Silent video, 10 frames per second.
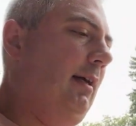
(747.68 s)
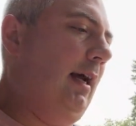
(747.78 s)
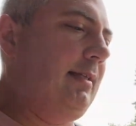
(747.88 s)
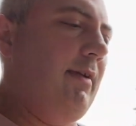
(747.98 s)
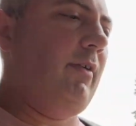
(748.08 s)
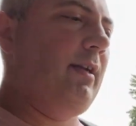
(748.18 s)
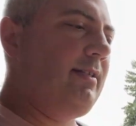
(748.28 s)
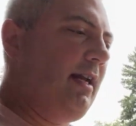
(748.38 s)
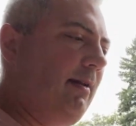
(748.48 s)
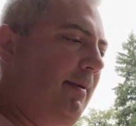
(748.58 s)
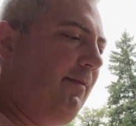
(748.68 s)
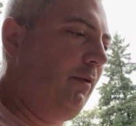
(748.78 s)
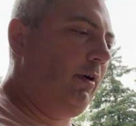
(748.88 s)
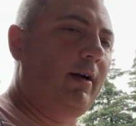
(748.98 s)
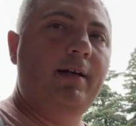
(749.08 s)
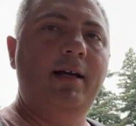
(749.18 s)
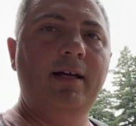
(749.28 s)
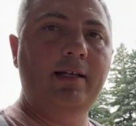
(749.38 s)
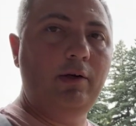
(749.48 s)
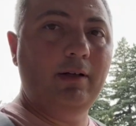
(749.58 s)
as I've already stated before,
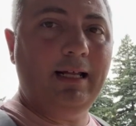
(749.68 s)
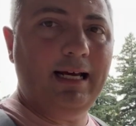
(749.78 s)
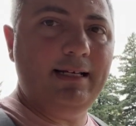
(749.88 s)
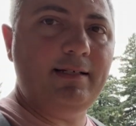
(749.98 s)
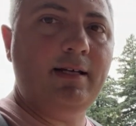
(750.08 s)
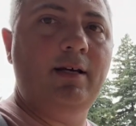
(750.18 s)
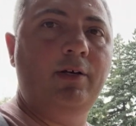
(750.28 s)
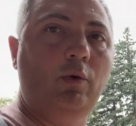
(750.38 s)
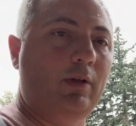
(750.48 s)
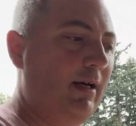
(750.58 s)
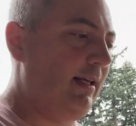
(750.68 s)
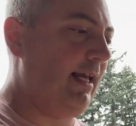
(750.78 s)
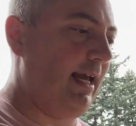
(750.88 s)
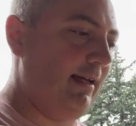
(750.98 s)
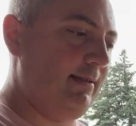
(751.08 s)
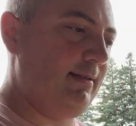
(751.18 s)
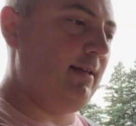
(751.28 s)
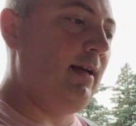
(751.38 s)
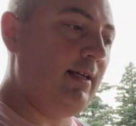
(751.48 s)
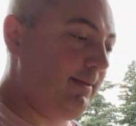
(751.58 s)
utilize your lucky eggs,
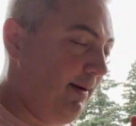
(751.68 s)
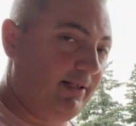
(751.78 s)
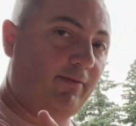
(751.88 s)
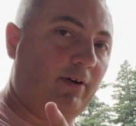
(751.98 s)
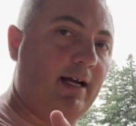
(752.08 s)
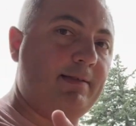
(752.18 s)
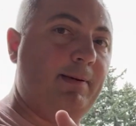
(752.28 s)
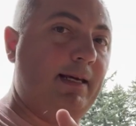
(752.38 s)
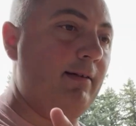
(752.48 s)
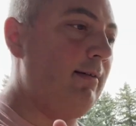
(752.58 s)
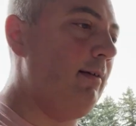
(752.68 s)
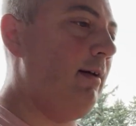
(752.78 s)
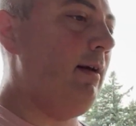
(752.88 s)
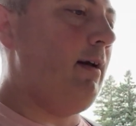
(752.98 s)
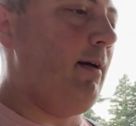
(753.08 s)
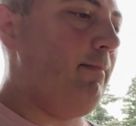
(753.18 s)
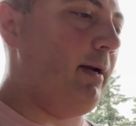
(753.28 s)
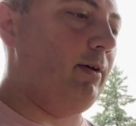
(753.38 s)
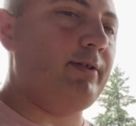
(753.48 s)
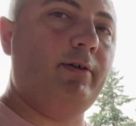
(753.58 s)
especially for XP, but
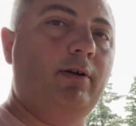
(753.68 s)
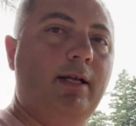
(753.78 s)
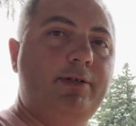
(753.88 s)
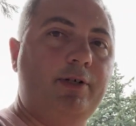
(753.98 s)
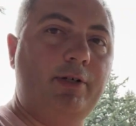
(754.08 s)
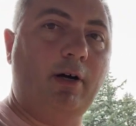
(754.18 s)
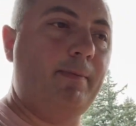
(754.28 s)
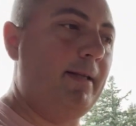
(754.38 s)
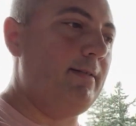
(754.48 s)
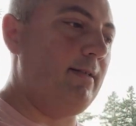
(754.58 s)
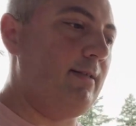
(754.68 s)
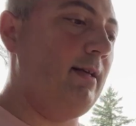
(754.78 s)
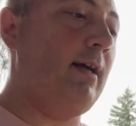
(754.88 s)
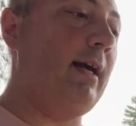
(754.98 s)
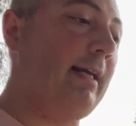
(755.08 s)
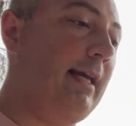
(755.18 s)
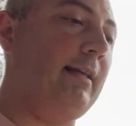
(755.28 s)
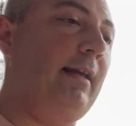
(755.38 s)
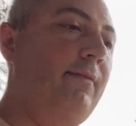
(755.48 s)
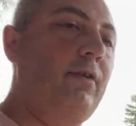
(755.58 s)
also utilize your star pieces.
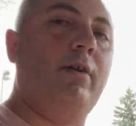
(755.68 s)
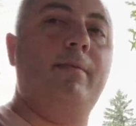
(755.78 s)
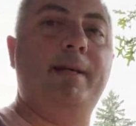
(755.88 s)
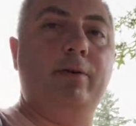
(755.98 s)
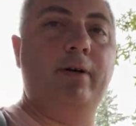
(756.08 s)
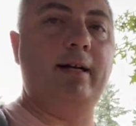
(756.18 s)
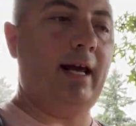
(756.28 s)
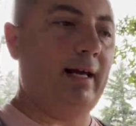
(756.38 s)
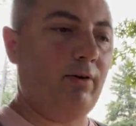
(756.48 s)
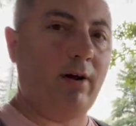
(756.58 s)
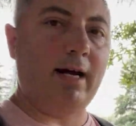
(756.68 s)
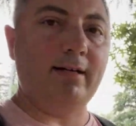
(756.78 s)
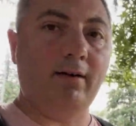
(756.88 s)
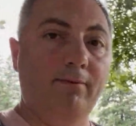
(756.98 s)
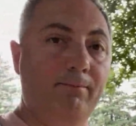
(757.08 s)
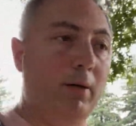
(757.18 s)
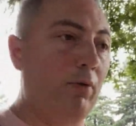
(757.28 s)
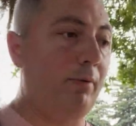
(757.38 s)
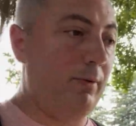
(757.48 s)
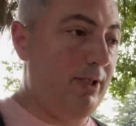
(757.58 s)
Again, if you're going to be doing a grind of
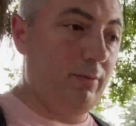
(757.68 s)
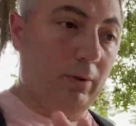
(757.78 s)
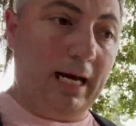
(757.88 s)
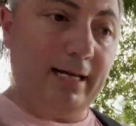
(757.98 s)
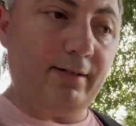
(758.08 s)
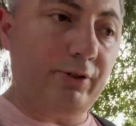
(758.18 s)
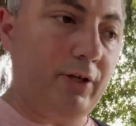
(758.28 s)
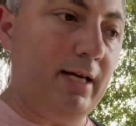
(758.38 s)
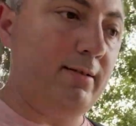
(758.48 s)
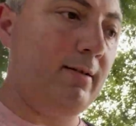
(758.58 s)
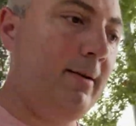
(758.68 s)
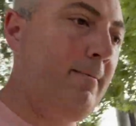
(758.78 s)
both, which is what I suggest,